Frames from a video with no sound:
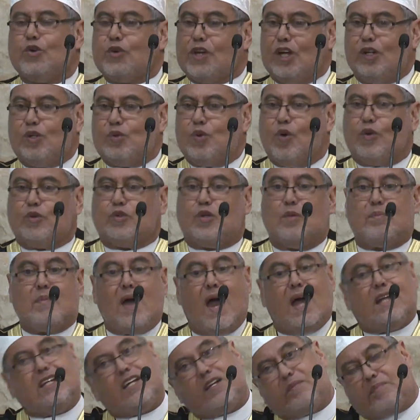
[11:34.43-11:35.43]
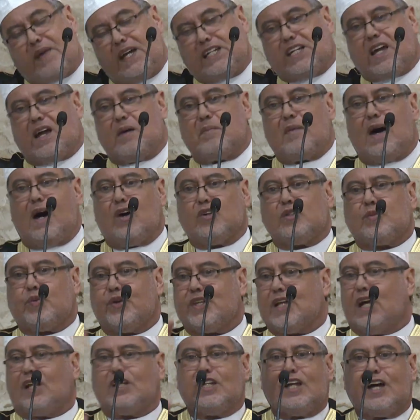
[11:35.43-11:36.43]
You can talk to man, it might come out.
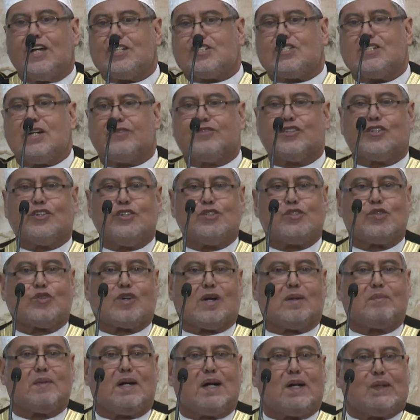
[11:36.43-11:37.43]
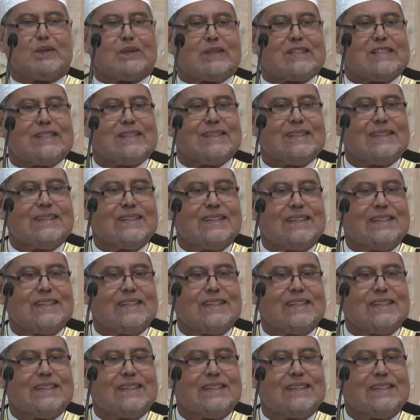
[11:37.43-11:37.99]
With Allah, it's never going to come out.